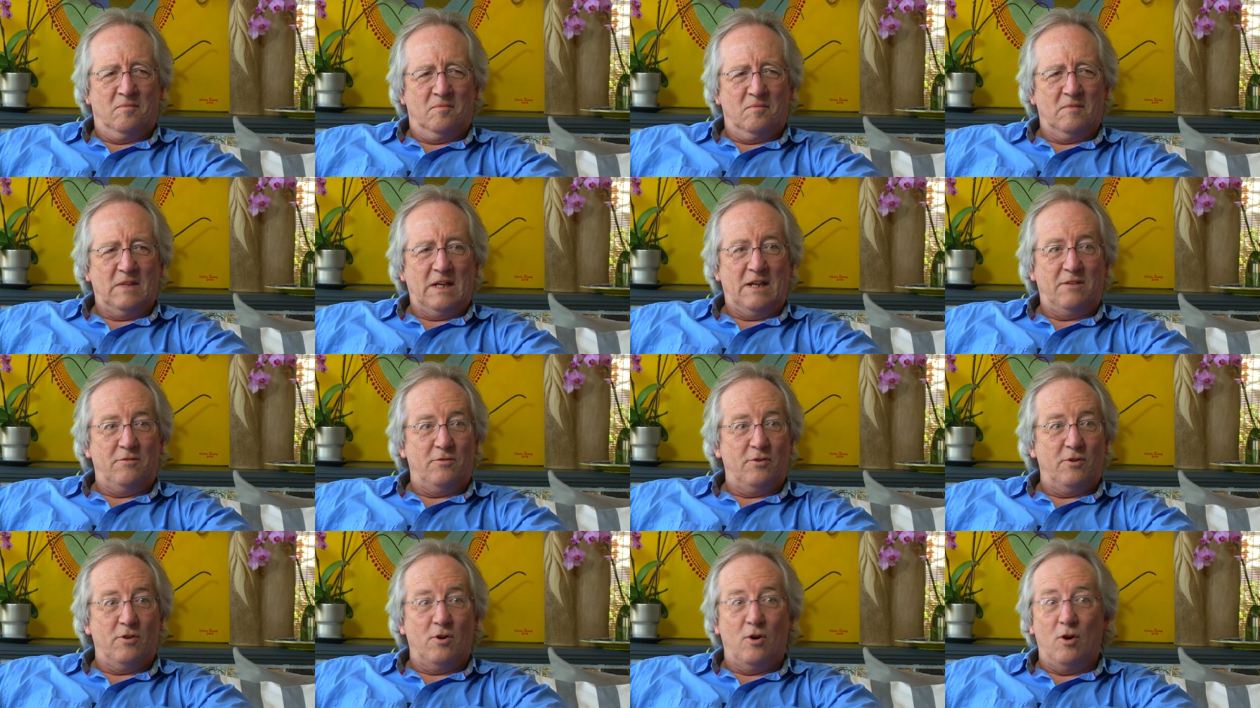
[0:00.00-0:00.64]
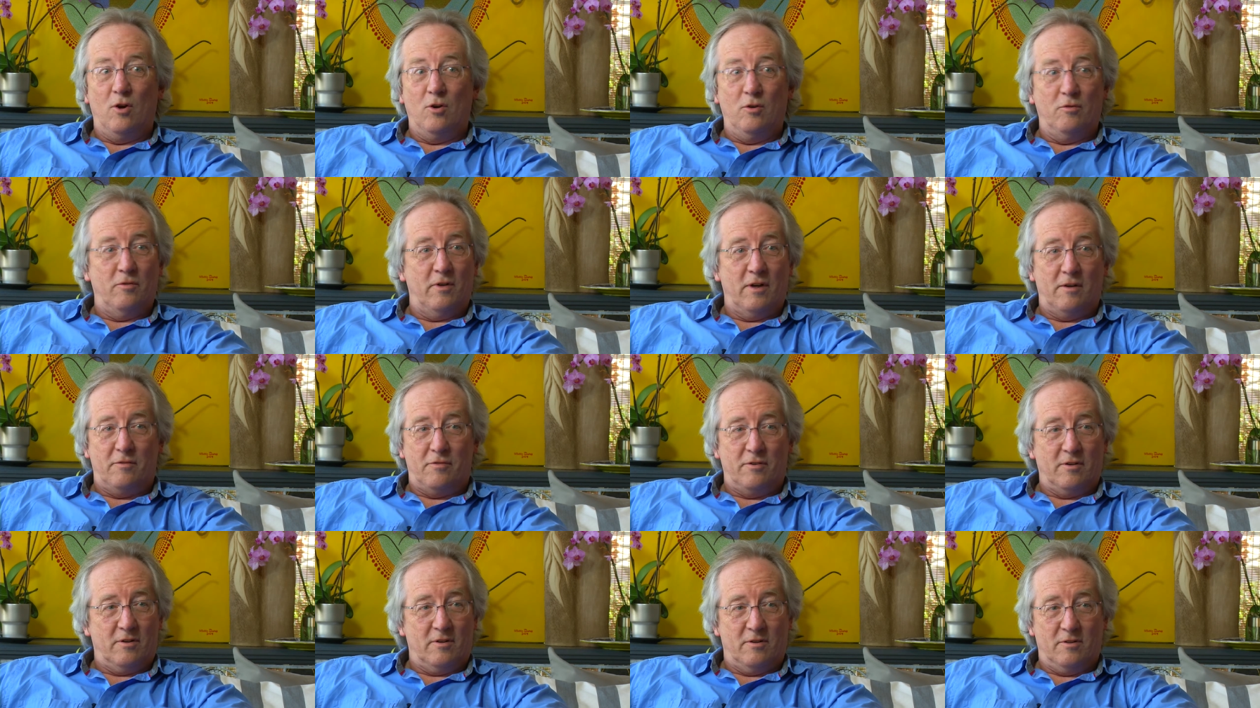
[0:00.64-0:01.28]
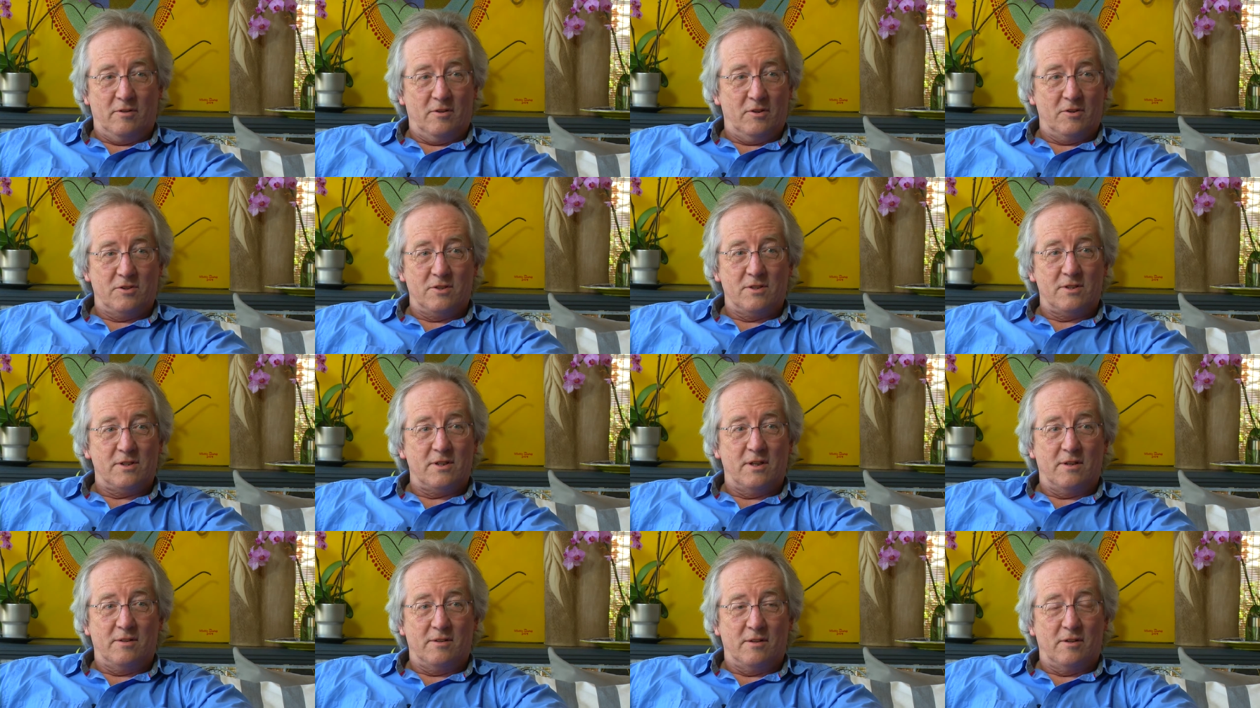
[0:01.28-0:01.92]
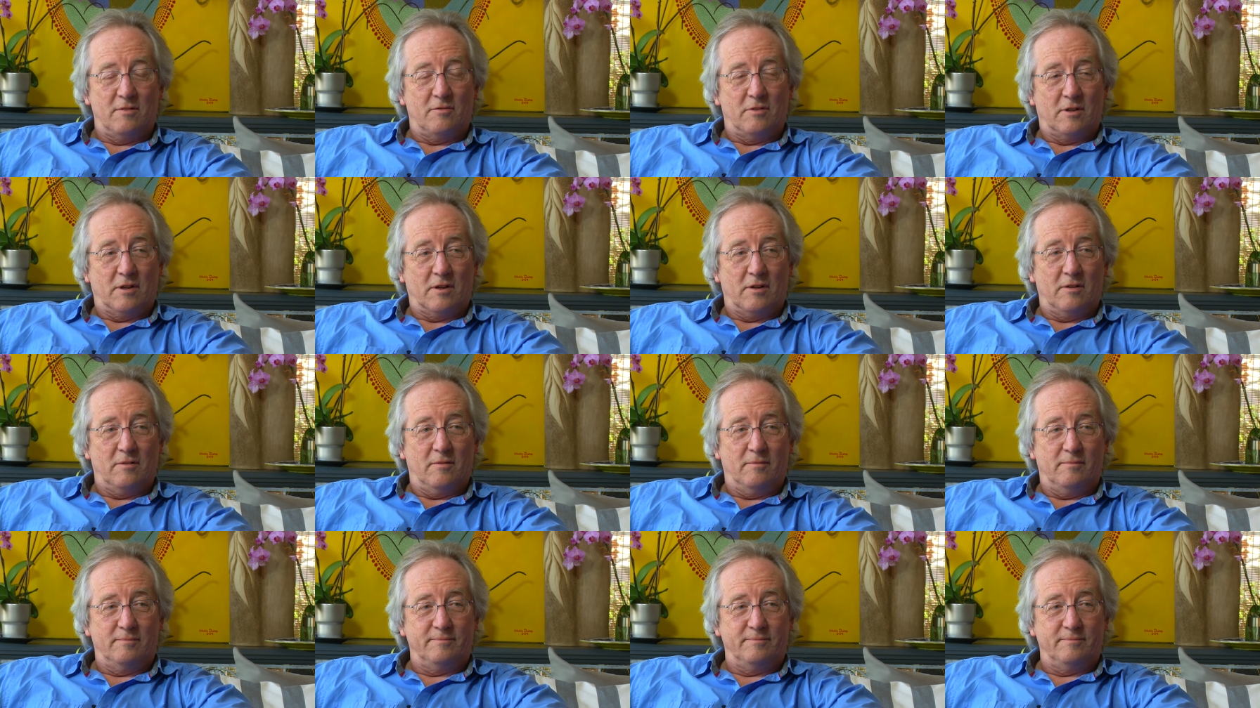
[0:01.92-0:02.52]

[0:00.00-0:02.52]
And for the whole of Africa, not just South Africa.